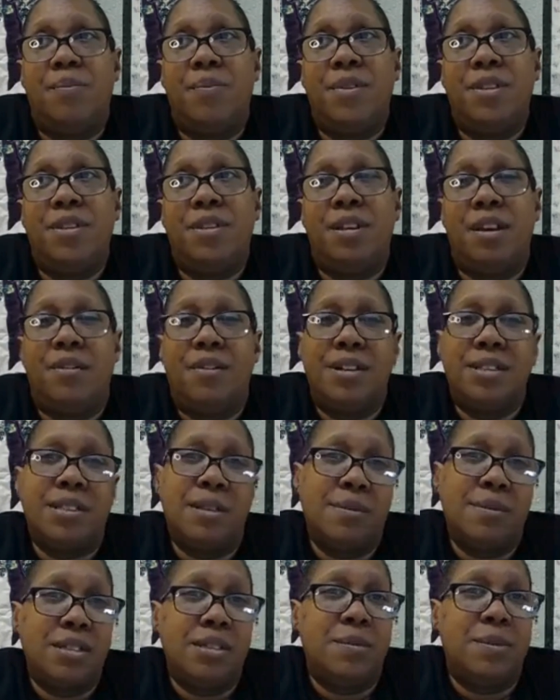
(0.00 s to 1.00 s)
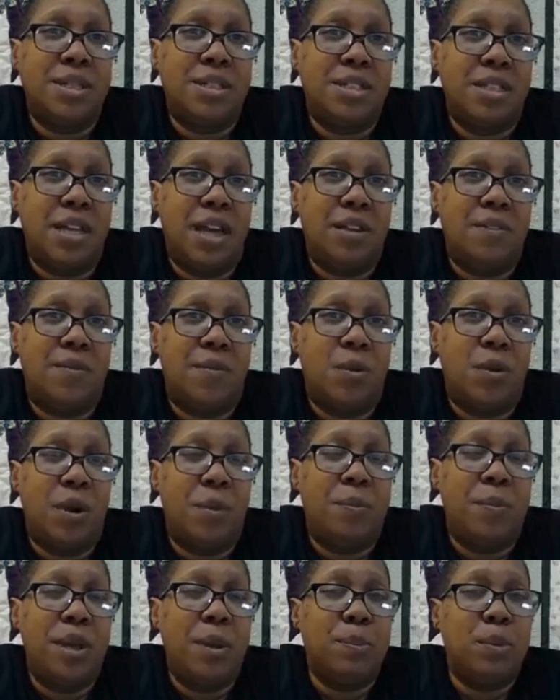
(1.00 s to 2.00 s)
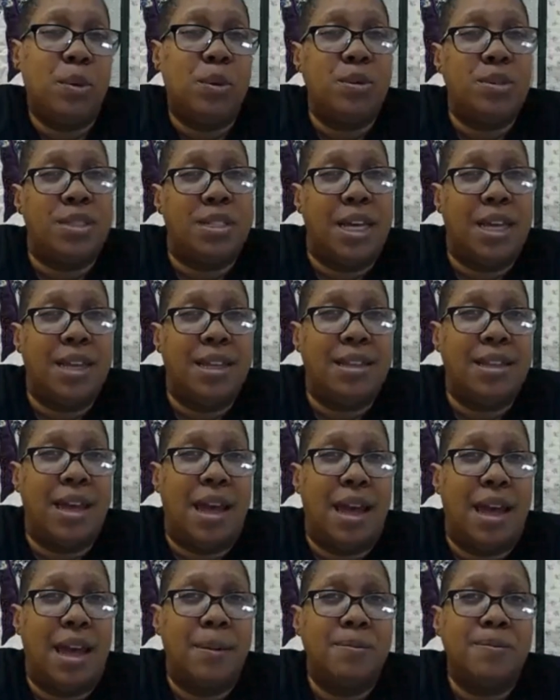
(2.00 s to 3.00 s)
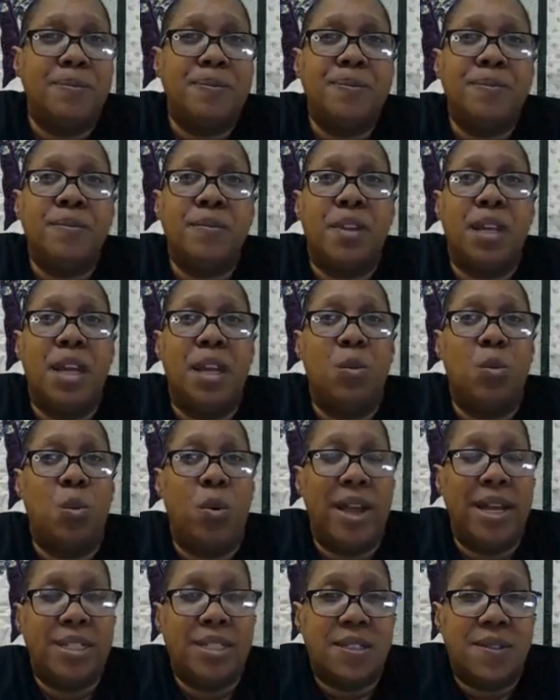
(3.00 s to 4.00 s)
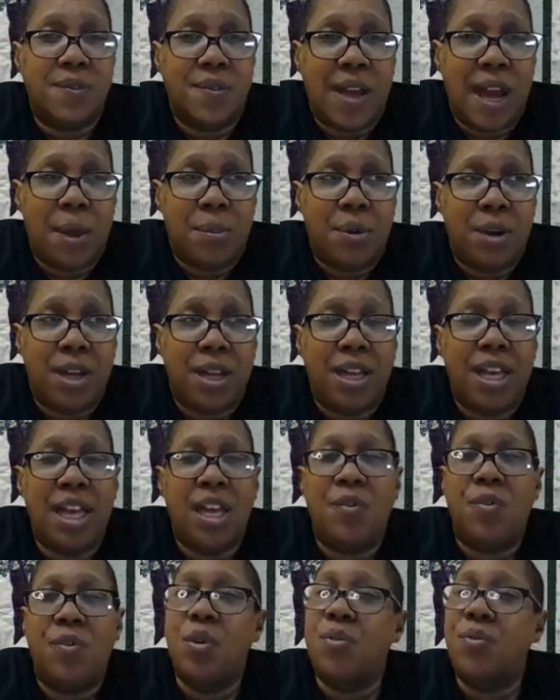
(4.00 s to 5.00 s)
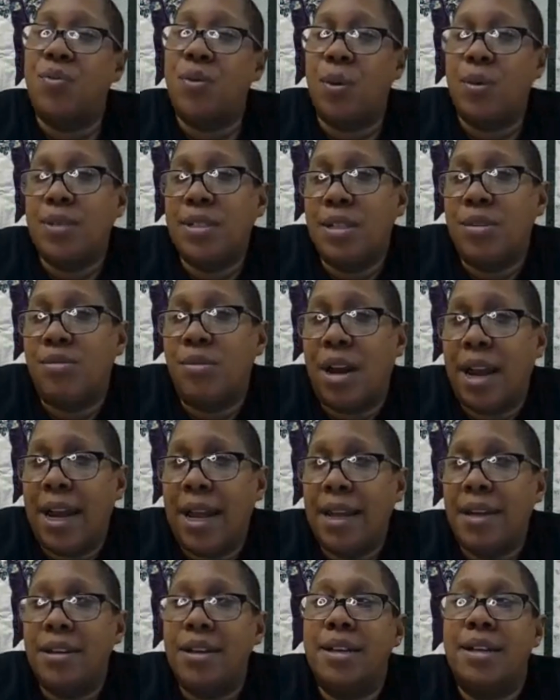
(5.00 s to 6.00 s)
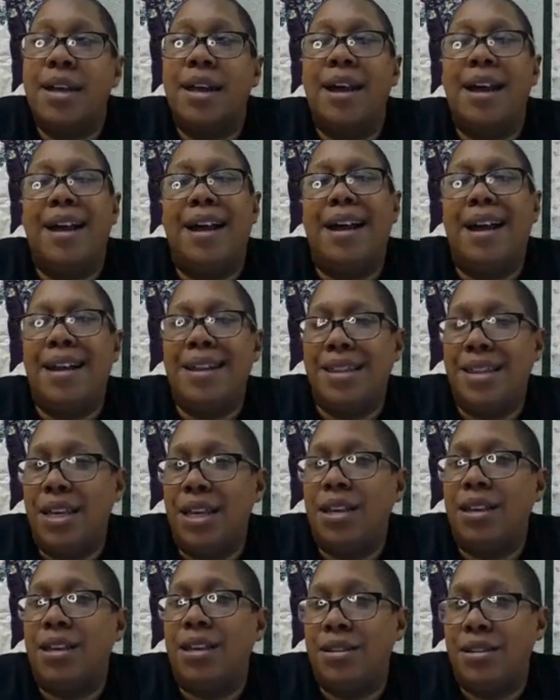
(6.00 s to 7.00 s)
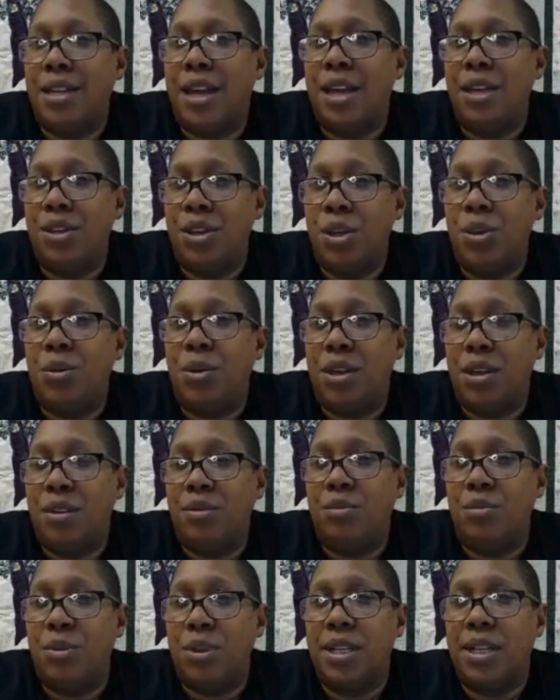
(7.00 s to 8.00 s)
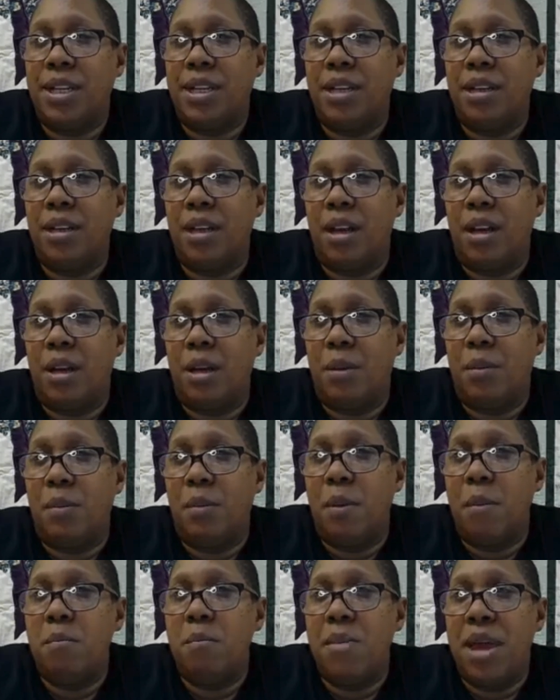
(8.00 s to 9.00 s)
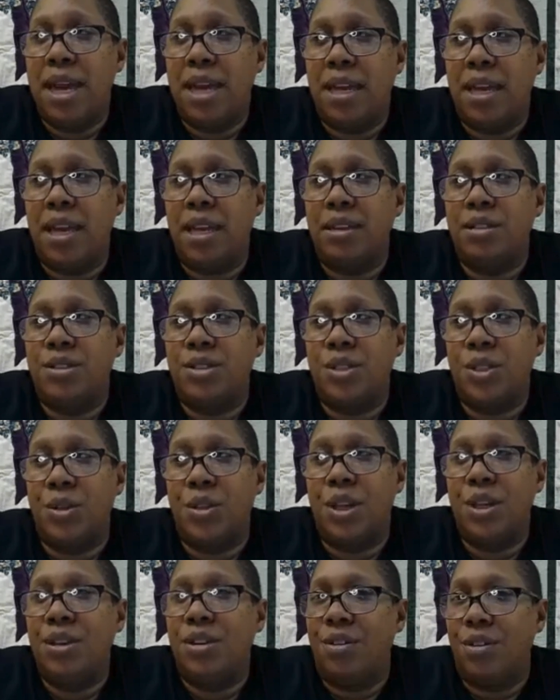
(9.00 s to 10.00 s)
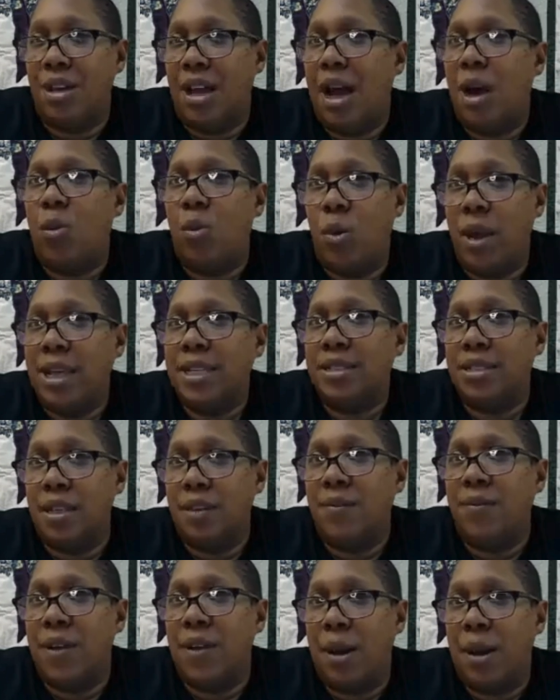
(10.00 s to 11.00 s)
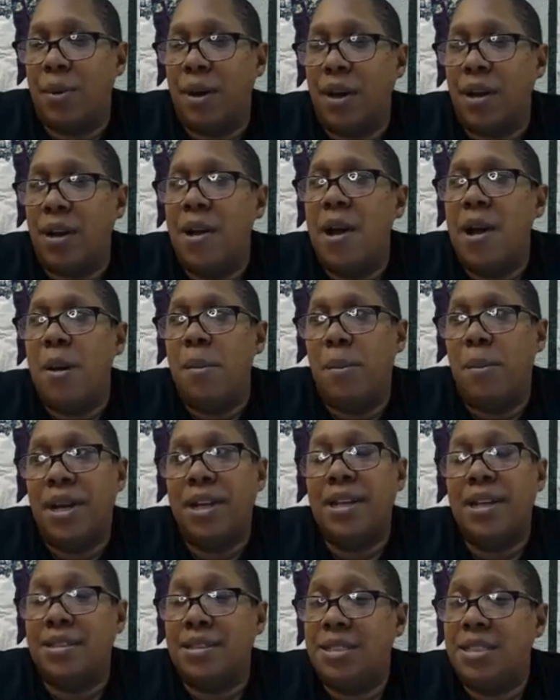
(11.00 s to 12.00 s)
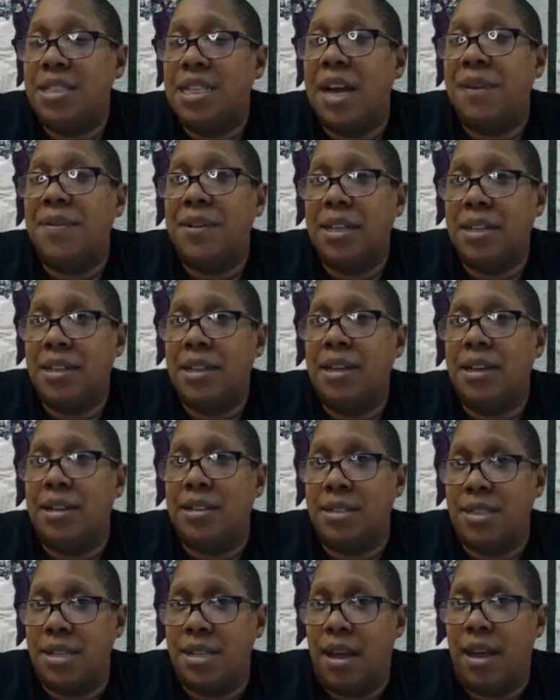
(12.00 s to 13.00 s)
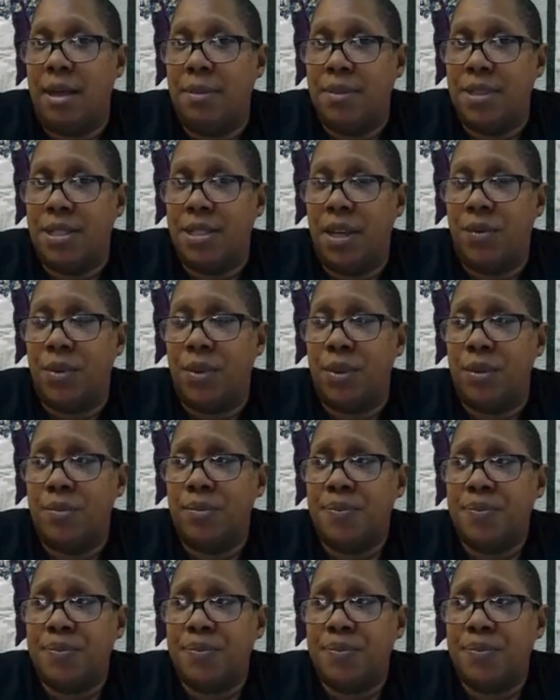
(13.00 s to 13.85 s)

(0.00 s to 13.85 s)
There is something to be said for people who say that it wastes fabric. If you fold it right, I think that you can really make it so that you're not wasting fabric, but it's definitely a time saver.